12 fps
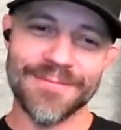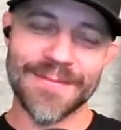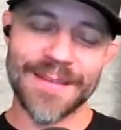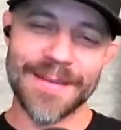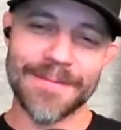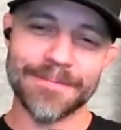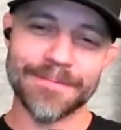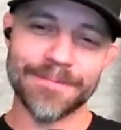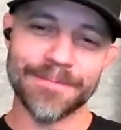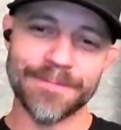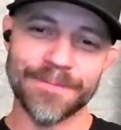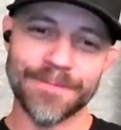
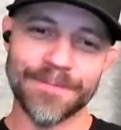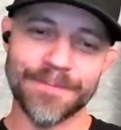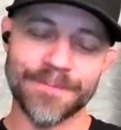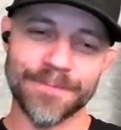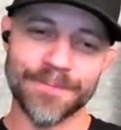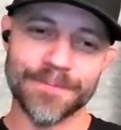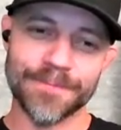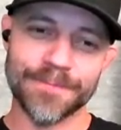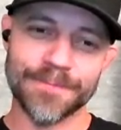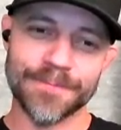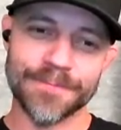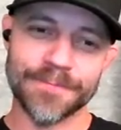
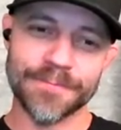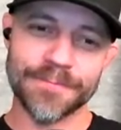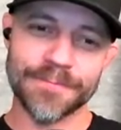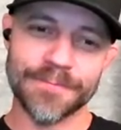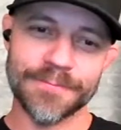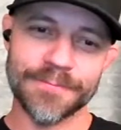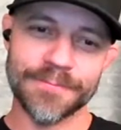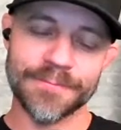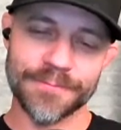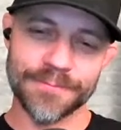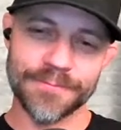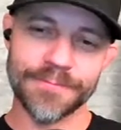
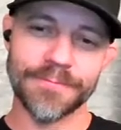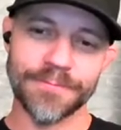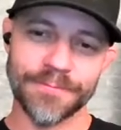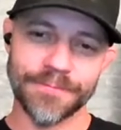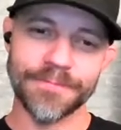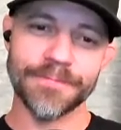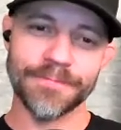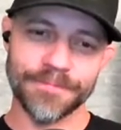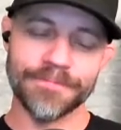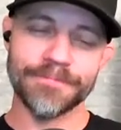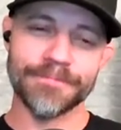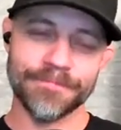
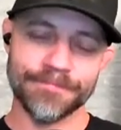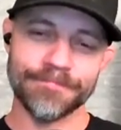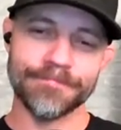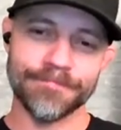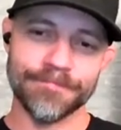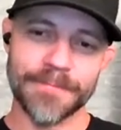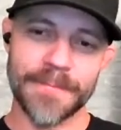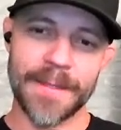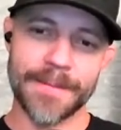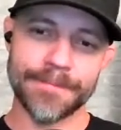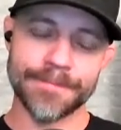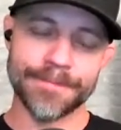
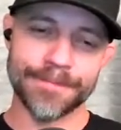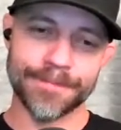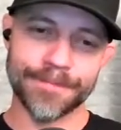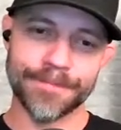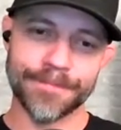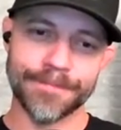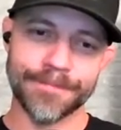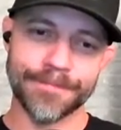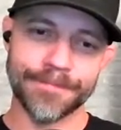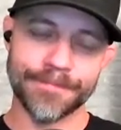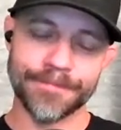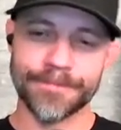
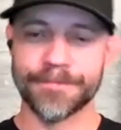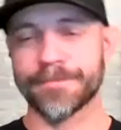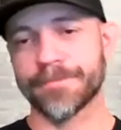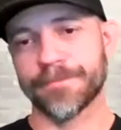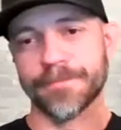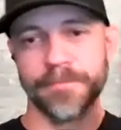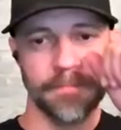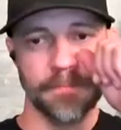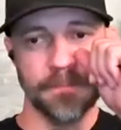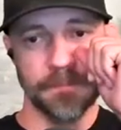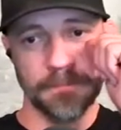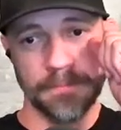
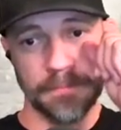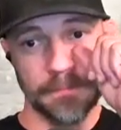(silent)